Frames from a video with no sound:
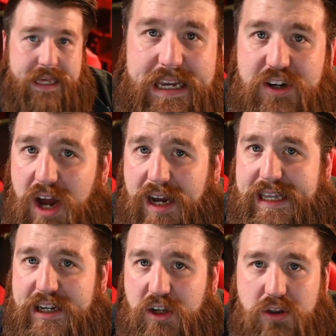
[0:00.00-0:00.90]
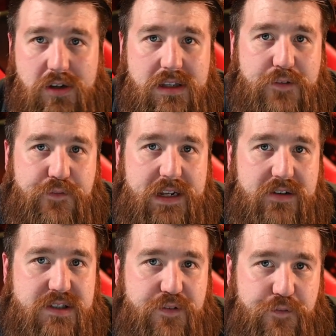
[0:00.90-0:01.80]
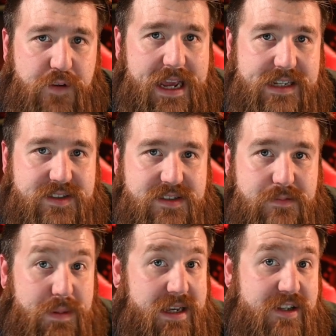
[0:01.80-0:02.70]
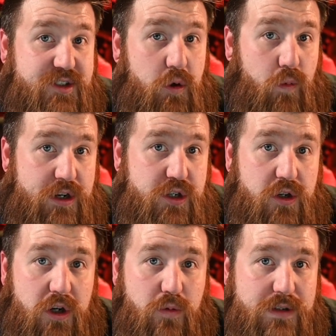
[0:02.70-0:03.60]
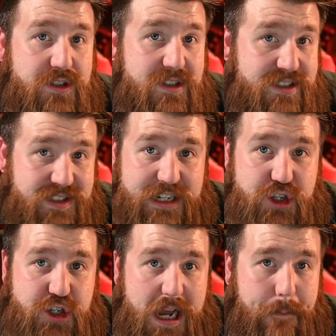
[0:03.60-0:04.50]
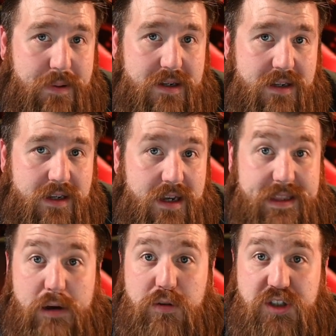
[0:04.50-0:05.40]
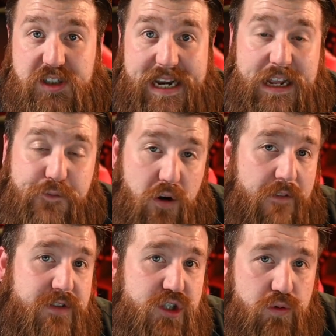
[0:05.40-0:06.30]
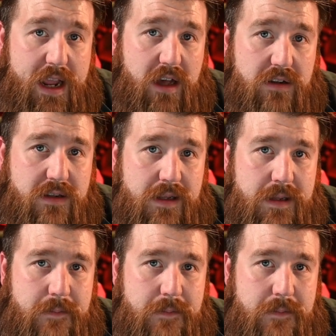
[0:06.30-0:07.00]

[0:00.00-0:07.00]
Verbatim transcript: They could not get a good look at the figure's face because their winter hood was cinched up and they were standing far off the trail.